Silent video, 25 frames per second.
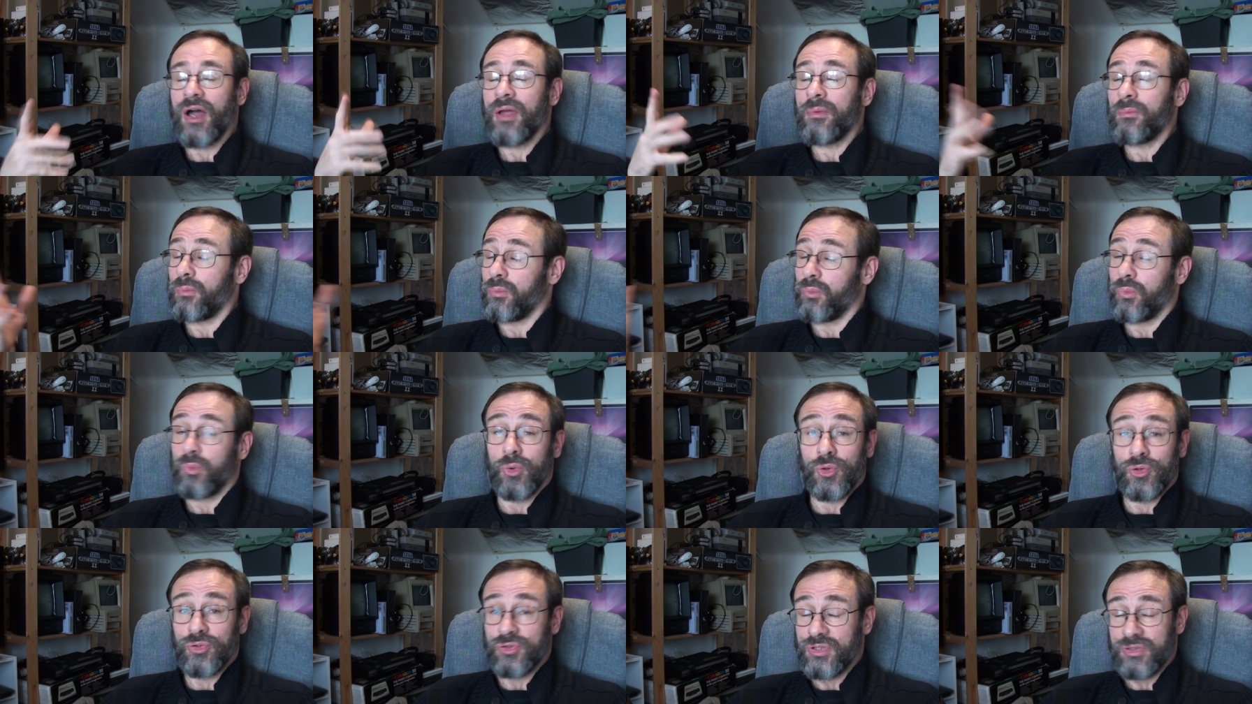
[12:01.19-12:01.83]
I
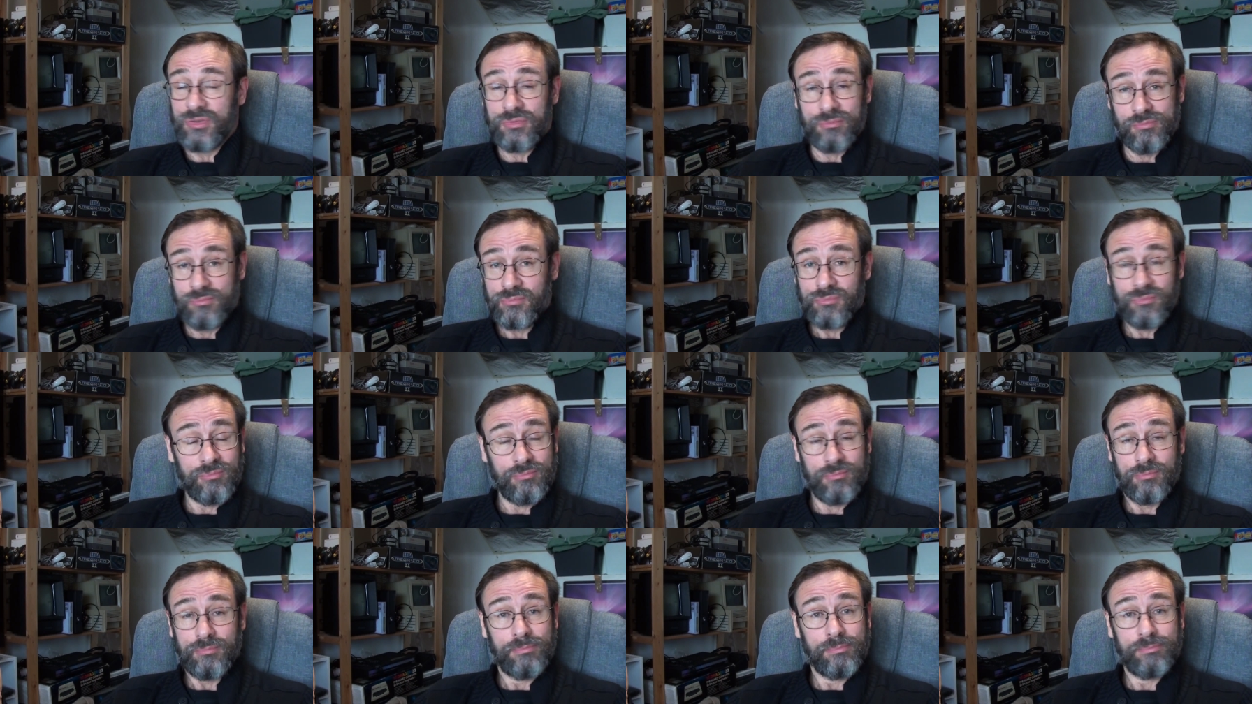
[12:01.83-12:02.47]
would
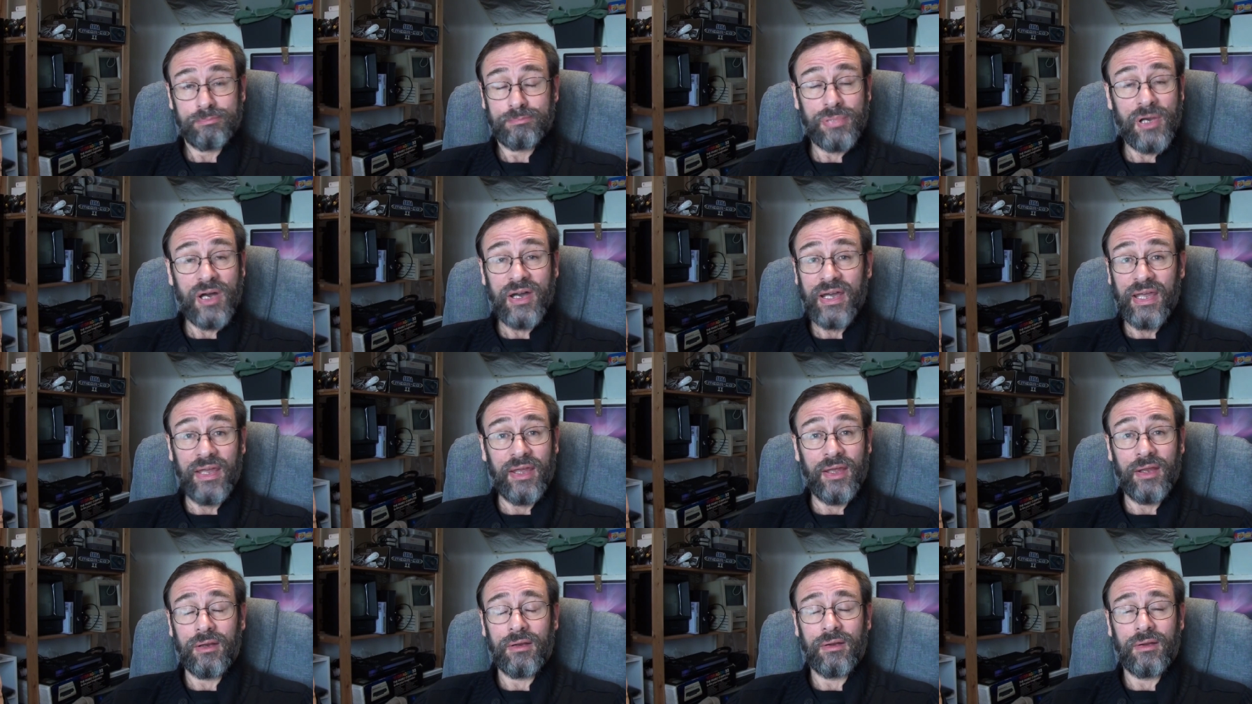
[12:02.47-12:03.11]
buy
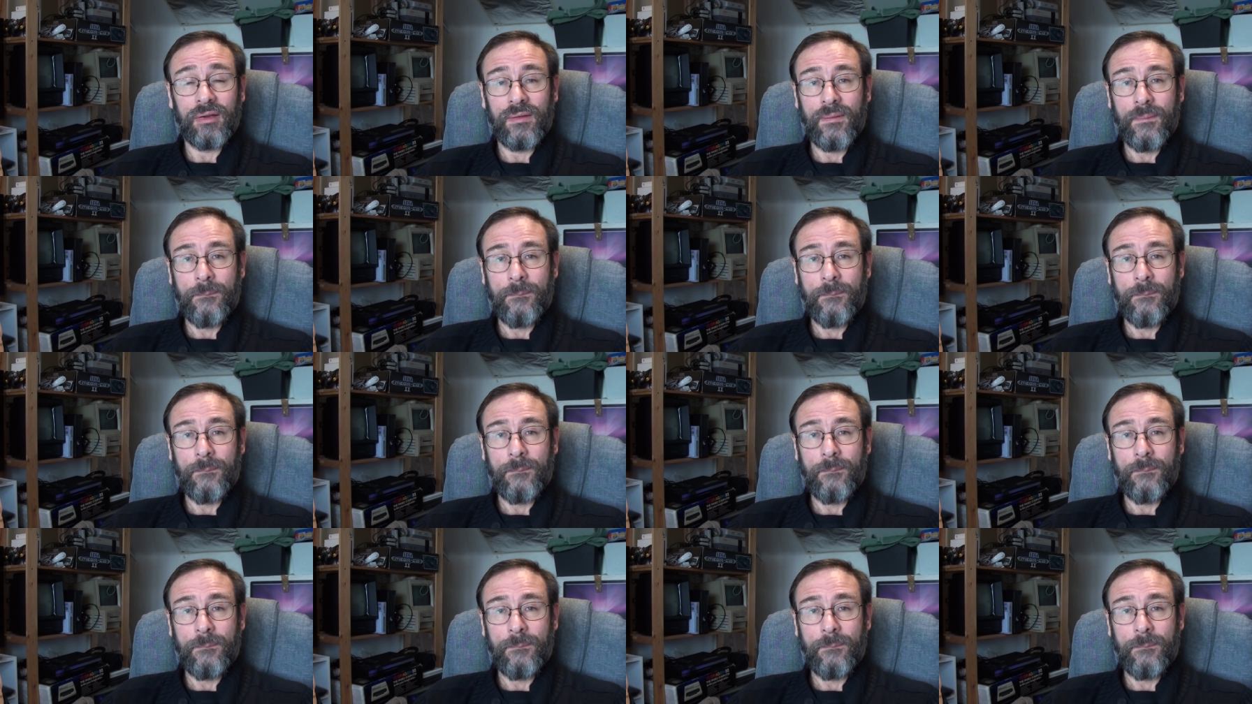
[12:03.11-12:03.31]
it.